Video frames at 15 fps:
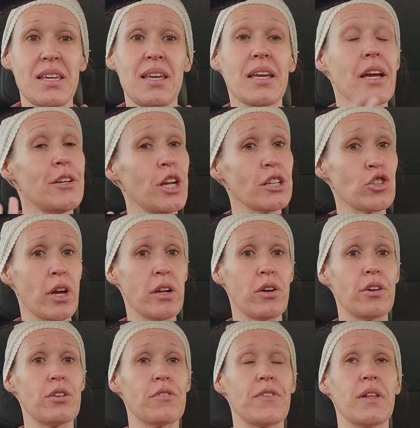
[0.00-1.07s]
thinking and not try to
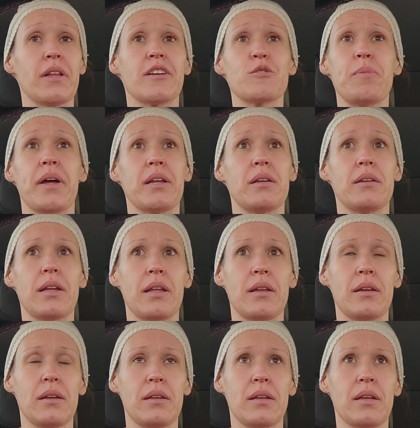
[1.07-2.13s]
hurt your feelings, but
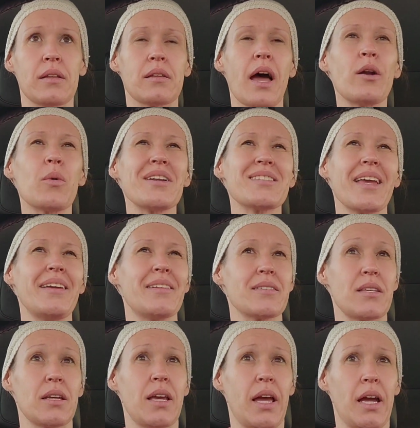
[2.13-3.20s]
I don't want to say he
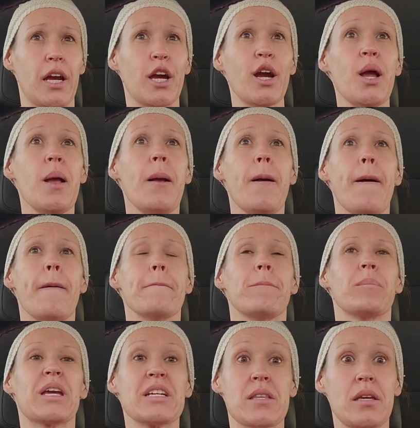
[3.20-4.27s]
doesn't care
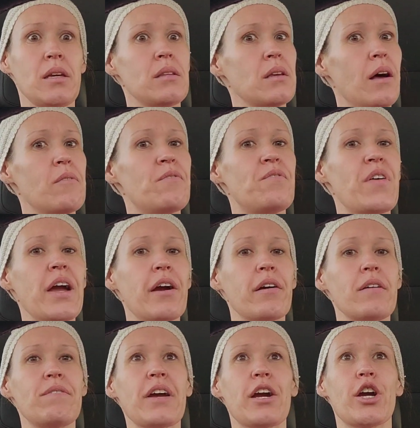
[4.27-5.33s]
because he's a
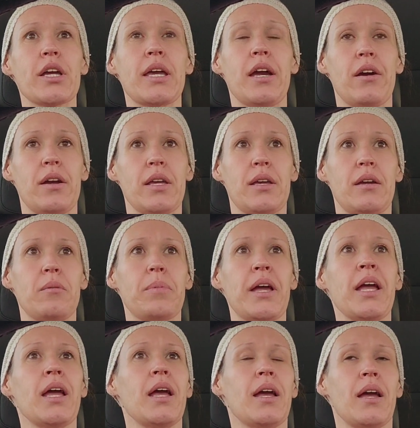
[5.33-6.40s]
very, very caring kid,
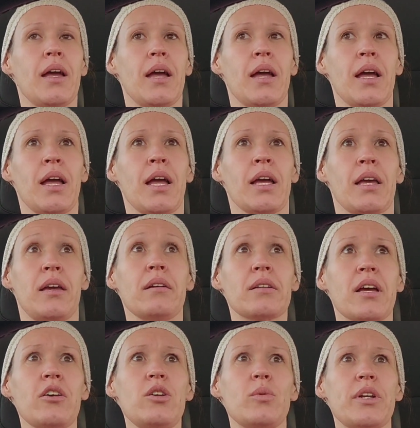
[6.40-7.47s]
but he'll
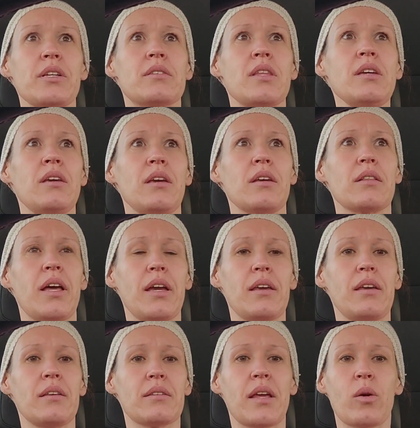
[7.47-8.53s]
tell you what he's thinking.
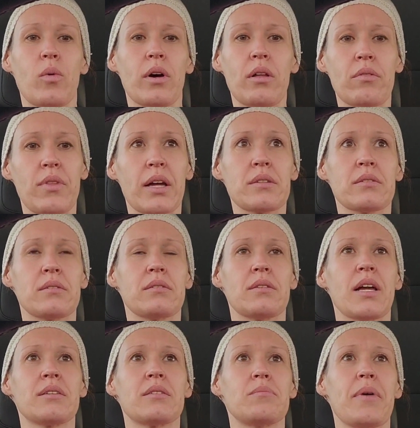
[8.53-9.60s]
Like he's like, well, that's
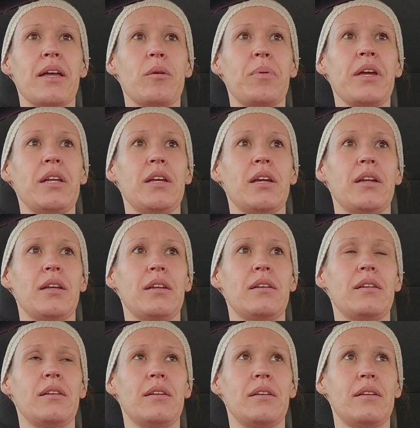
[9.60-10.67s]
that's my opinion,
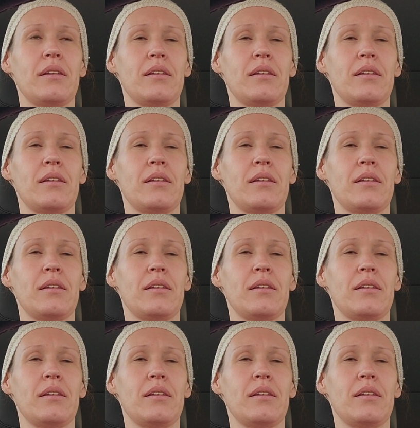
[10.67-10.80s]
and